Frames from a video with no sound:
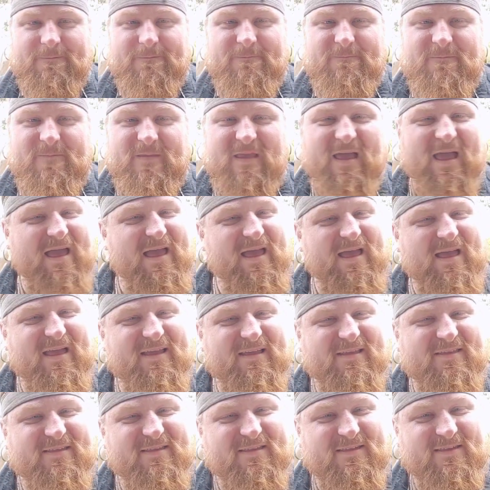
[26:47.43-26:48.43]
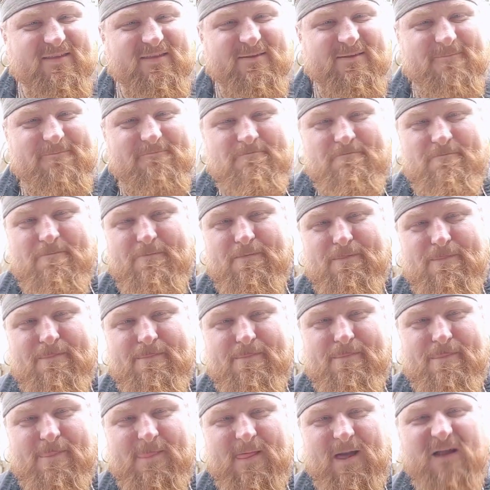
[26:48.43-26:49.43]
yeah,
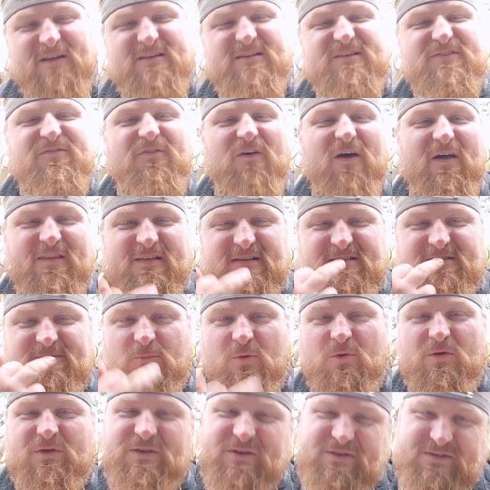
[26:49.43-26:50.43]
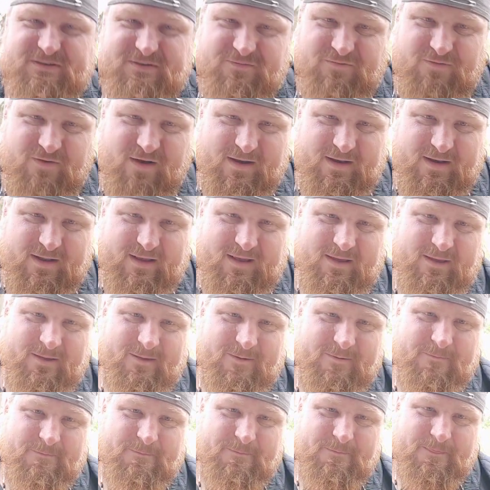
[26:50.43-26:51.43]
I just find this more user friendly.
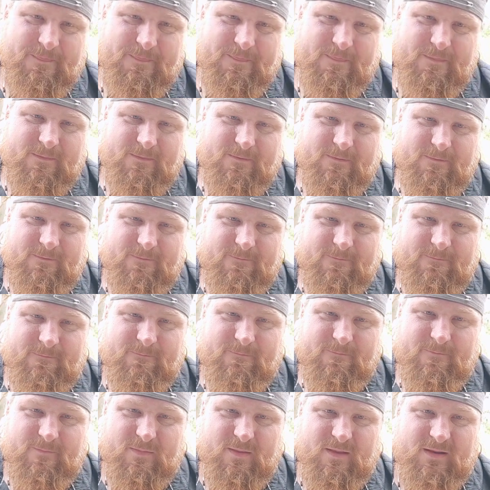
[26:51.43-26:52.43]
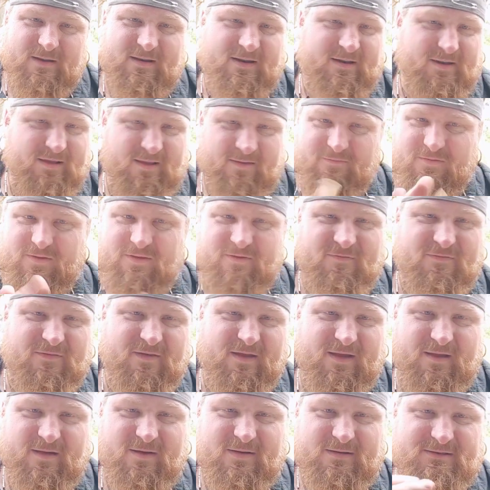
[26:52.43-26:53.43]
I didn't give you the
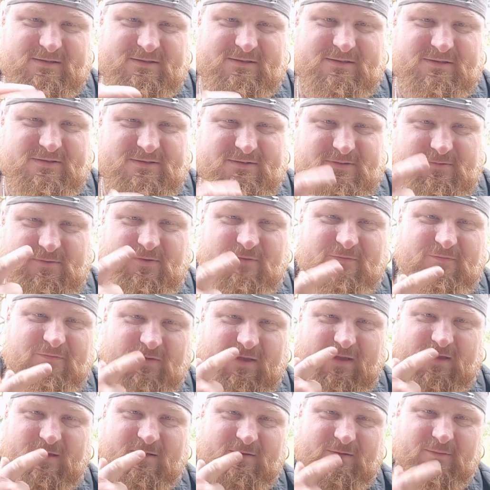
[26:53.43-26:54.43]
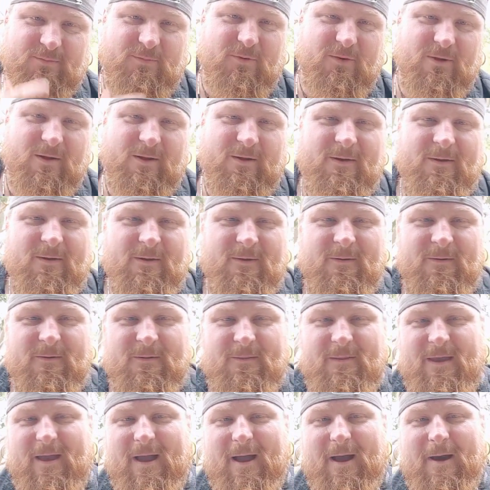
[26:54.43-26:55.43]
finger, I just used the wrong finger to point.
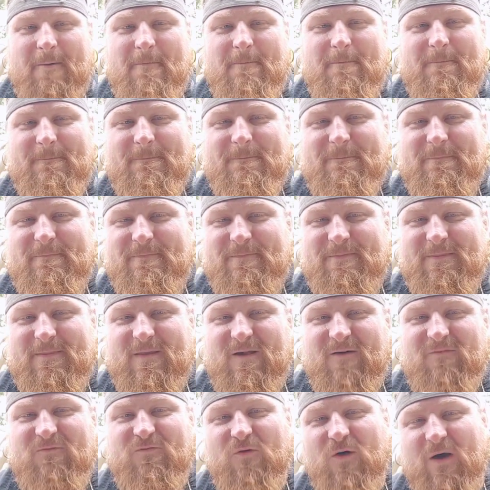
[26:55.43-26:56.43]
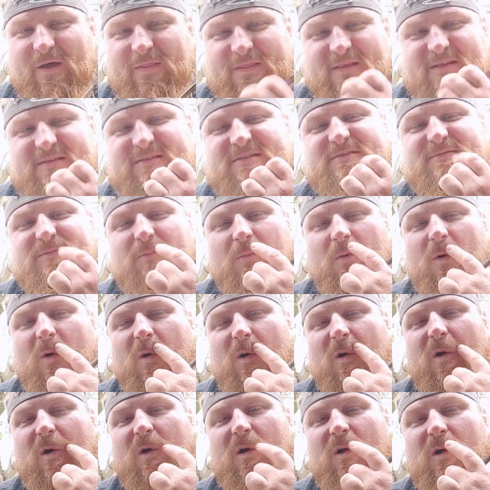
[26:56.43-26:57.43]
I find this is
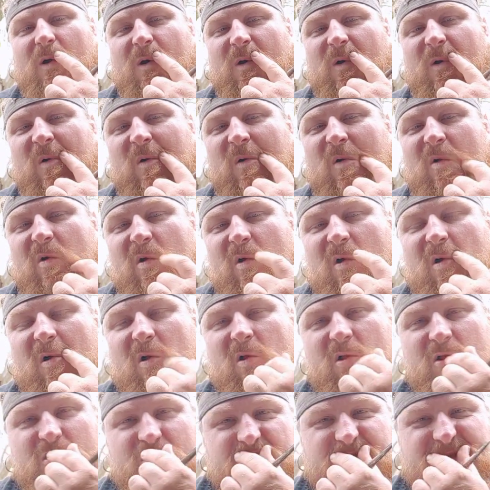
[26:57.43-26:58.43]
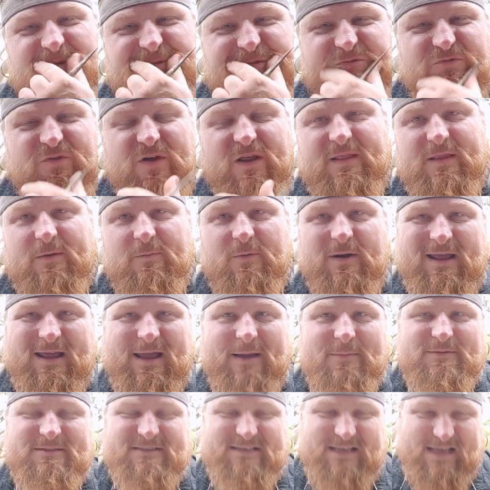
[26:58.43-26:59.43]
more user friendly when it
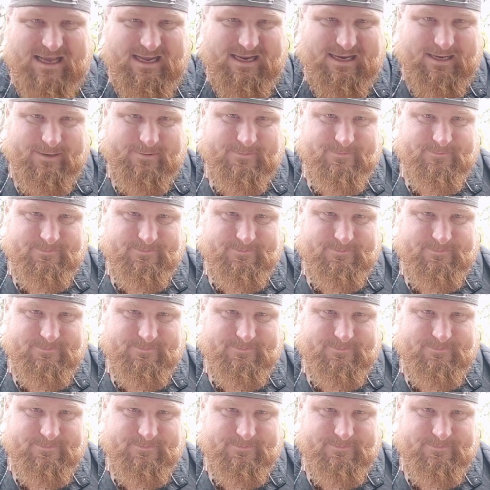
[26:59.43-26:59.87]
comes to eating,